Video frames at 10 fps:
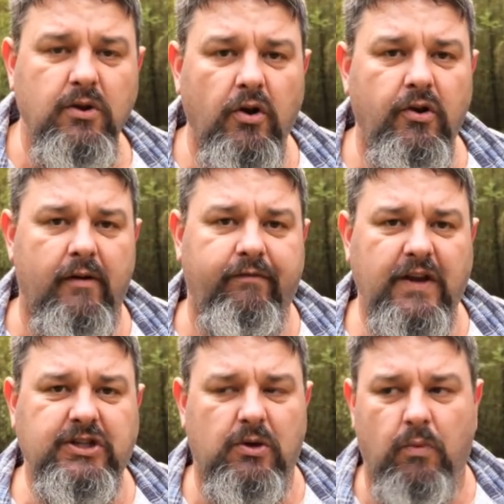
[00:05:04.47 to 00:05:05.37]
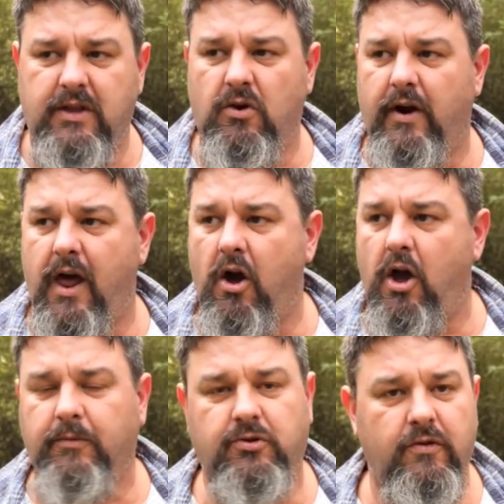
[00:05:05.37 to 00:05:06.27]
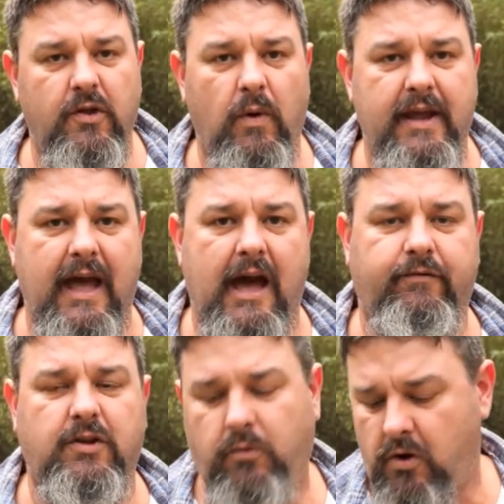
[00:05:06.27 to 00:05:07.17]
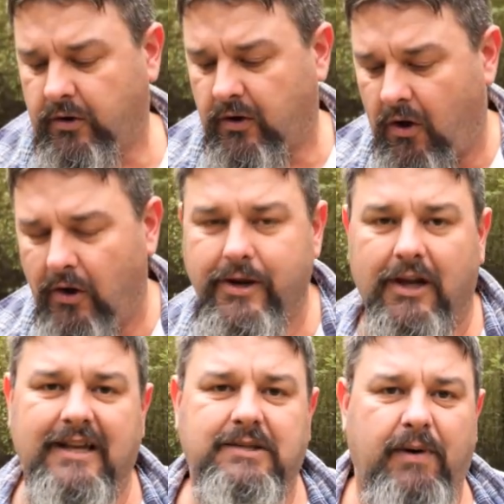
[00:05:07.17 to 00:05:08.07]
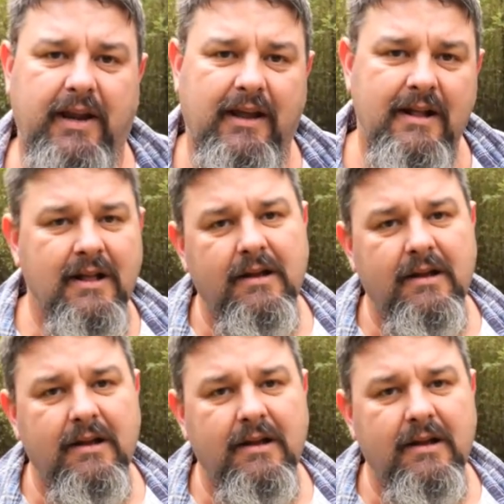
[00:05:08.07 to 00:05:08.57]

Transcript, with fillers: when you're not fishing, when you're at home, during the week, after work, on your lunch break.